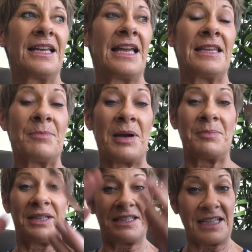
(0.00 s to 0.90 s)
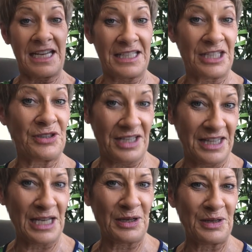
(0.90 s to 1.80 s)
And then by meditating, you can
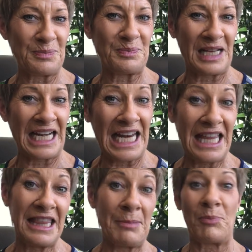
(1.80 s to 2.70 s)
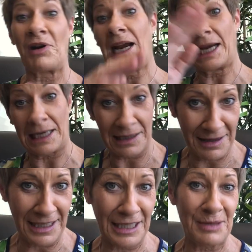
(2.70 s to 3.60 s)
then clear the brain, the
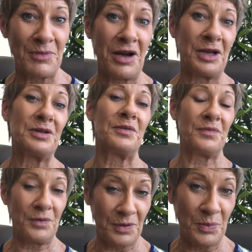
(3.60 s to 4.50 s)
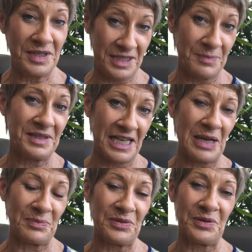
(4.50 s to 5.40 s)
thinking mind, for the wisdom to
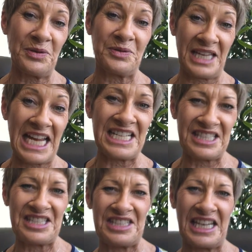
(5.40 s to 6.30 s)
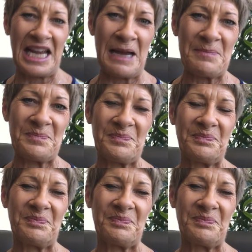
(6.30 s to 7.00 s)
come through, the answers to come.